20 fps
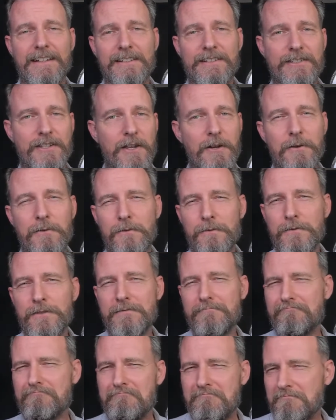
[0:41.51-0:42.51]
So,
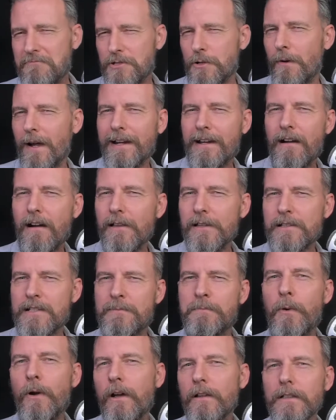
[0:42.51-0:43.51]
do I call it a
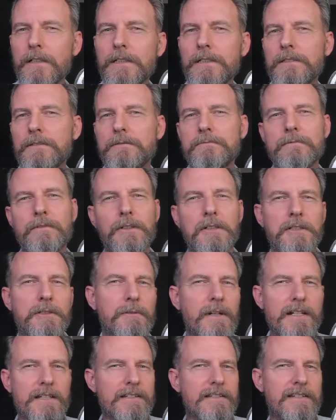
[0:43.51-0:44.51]
spoiler, or
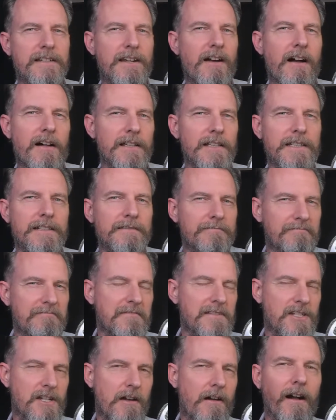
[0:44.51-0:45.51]
do I just call it
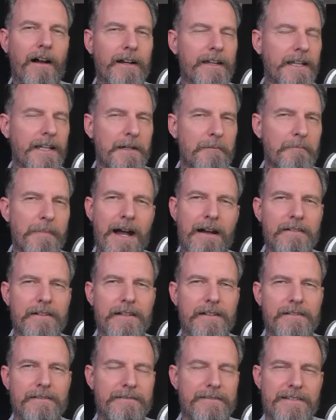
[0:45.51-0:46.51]
talking
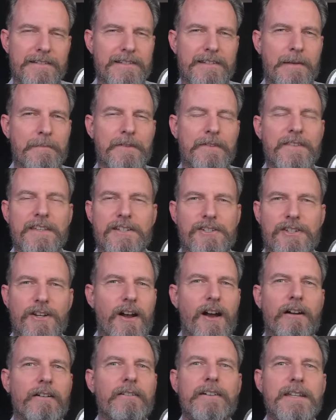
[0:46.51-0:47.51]
about something that should
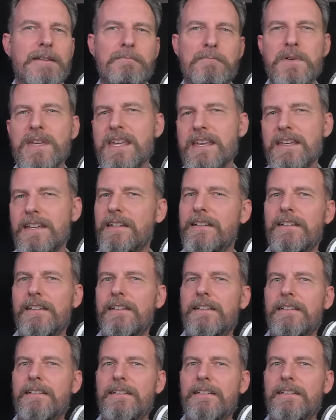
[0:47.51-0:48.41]
already be